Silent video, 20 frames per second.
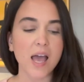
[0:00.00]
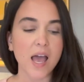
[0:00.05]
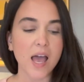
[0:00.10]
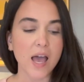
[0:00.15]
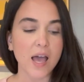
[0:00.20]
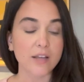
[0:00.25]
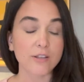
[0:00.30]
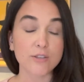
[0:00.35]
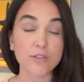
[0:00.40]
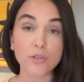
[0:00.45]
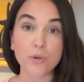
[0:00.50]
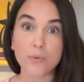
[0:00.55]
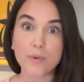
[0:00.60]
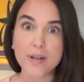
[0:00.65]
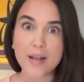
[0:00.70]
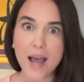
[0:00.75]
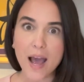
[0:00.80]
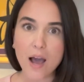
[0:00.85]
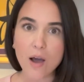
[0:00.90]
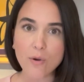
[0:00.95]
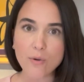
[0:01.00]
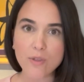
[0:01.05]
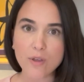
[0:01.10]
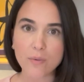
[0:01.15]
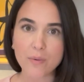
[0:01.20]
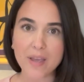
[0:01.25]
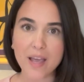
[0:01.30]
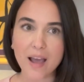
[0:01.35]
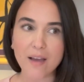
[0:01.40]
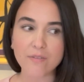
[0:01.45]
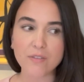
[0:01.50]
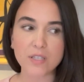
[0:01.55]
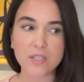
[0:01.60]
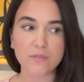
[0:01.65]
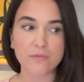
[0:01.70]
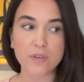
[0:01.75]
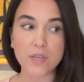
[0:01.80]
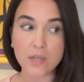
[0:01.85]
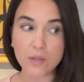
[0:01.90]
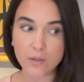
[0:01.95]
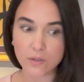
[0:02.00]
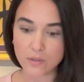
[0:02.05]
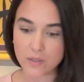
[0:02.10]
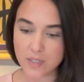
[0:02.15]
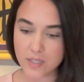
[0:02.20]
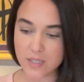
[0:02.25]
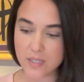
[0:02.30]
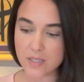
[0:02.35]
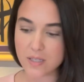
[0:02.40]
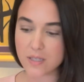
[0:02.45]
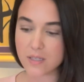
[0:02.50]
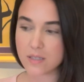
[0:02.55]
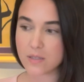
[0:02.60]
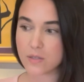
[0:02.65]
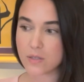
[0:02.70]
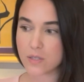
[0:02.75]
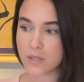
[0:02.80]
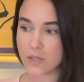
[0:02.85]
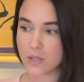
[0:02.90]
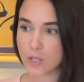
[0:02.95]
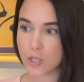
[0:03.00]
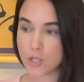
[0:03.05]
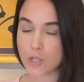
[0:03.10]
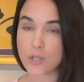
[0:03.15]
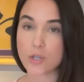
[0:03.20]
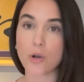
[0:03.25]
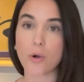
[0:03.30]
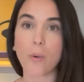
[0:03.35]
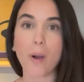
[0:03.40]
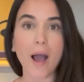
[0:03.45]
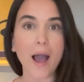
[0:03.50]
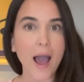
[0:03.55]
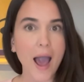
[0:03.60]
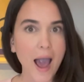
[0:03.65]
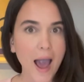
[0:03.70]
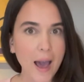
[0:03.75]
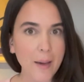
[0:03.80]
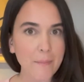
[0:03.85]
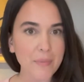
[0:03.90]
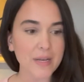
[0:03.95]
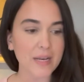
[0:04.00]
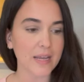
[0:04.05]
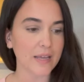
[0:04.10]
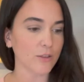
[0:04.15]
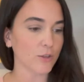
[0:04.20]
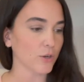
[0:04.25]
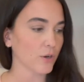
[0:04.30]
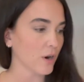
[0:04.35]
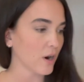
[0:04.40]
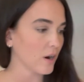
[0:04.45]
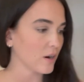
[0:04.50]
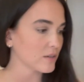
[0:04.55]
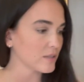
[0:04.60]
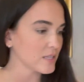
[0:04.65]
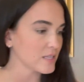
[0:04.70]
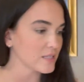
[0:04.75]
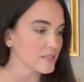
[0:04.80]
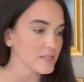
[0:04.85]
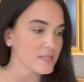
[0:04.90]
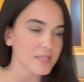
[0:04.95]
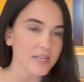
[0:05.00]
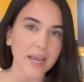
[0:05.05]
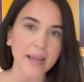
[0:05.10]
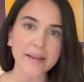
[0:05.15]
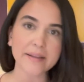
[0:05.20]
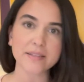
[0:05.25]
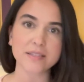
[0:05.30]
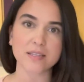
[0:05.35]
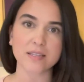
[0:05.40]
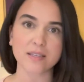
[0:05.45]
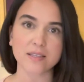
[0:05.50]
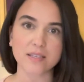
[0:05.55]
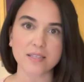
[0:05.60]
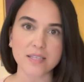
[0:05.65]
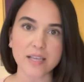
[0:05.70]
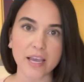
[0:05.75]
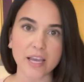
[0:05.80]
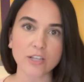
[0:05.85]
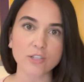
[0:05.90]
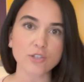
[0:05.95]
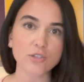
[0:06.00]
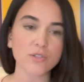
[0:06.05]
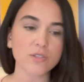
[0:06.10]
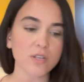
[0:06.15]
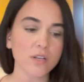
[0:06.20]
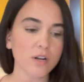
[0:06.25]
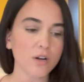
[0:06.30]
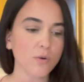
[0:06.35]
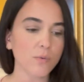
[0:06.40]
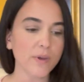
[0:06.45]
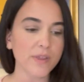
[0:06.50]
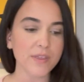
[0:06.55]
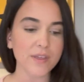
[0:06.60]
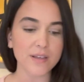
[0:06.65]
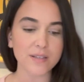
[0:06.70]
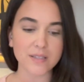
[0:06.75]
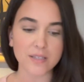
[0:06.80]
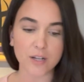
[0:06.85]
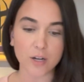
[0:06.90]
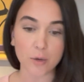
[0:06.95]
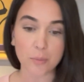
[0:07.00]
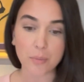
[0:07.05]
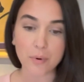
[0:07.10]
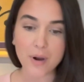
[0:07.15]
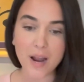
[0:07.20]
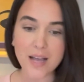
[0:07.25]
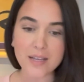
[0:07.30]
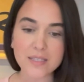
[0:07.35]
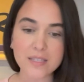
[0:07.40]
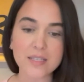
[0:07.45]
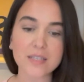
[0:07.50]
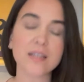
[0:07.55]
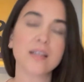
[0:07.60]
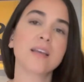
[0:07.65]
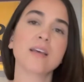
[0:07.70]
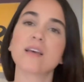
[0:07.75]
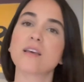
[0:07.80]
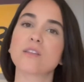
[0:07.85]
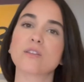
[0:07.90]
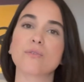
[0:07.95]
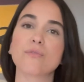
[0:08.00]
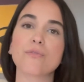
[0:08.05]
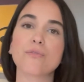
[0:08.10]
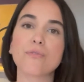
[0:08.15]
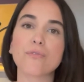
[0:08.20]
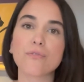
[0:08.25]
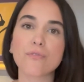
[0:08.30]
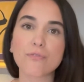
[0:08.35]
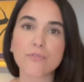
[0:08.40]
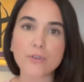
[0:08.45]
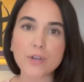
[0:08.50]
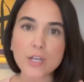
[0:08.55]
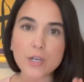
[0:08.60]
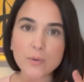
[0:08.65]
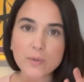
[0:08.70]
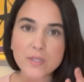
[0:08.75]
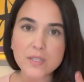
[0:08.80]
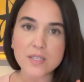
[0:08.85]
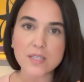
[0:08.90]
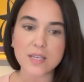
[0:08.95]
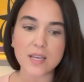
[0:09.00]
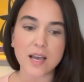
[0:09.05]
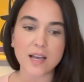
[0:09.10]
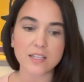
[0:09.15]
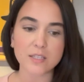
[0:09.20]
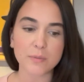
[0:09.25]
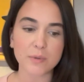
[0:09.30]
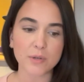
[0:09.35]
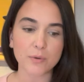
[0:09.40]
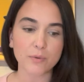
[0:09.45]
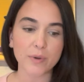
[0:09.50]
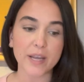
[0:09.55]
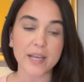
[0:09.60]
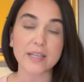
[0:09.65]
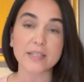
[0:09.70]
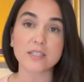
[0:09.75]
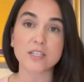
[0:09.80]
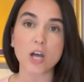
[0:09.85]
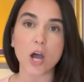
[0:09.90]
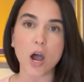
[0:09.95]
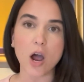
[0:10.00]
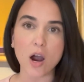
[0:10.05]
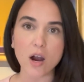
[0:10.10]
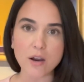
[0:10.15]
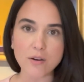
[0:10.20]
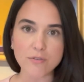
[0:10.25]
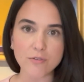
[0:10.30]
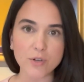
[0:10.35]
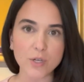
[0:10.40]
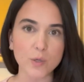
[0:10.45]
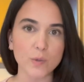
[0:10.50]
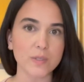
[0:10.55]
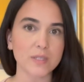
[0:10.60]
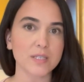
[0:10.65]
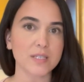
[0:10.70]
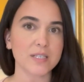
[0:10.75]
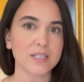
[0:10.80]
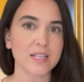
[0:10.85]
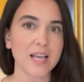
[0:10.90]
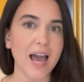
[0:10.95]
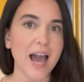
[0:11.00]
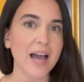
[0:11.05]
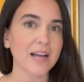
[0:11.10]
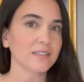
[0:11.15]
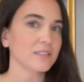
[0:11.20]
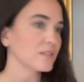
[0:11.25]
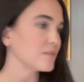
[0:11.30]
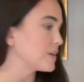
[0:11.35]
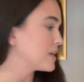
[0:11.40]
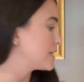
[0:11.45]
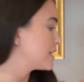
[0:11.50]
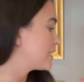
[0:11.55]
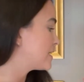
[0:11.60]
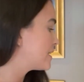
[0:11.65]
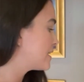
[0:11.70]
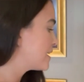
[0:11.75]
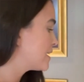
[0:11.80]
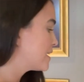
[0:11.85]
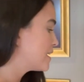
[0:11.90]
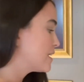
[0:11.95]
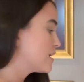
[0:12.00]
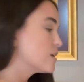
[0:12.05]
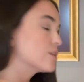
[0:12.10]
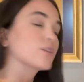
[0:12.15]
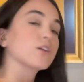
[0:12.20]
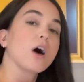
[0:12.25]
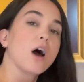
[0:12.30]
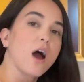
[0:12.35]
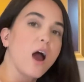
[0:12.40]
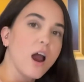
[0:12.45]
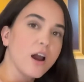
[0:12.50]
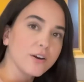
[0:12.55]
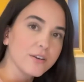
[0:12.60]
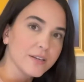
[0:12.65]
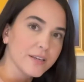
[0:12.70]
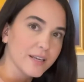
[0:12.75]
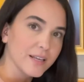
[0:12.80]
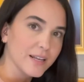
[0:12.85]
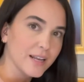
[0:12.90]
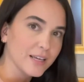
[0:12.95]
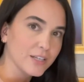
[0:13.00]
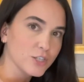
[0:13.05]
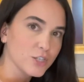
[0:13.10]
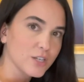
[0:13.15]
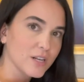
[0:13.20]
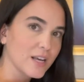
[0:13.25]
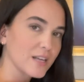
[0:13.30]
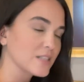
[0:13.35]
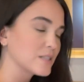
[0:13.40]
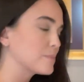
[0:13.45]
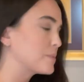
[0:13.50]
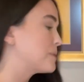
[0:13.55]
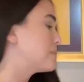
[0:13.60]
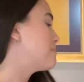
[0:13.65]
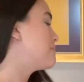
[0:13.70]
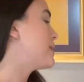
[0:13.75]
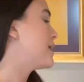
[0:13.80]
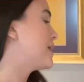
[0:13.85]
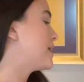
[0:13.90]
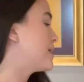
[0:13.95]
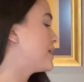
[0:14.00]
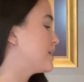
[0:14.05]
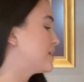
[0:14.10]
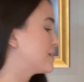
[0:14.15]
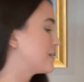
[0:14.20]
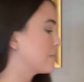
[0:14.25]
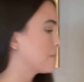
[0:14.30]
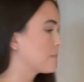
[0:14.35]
And so now that we have this field, this is, happening. There are these saints and these angels that are with us, that are present. The frequency has been raised. Our frequency is activated. The heart connection has been made.